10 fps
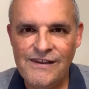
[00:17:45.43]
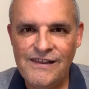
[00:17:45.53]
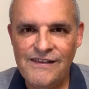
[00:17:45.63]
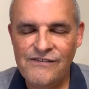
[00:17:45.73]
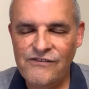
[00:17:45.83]

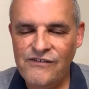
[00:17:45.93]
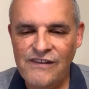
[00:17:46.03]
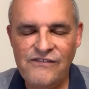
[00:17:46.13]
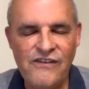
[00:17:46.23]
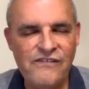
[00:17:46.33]
He's
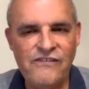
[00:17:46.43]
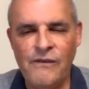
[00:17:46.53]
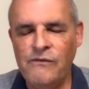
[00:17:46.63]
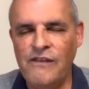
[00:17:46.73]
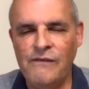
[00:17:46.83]
just
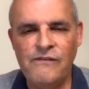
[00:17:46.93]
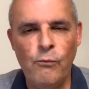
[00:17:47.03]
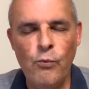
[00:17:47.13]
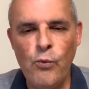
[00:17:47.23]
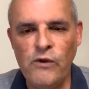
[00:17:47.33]
done
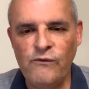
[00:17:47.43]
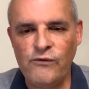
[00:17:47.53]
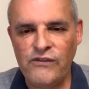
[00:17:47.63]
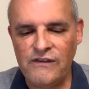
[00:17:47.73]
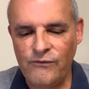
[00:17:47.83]
some wonderful
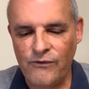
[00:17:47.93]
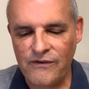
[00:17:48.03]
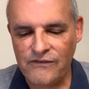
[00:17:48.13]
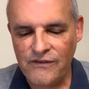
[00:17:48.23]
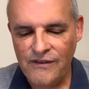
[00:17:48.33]
things for
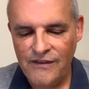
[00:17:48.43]
us.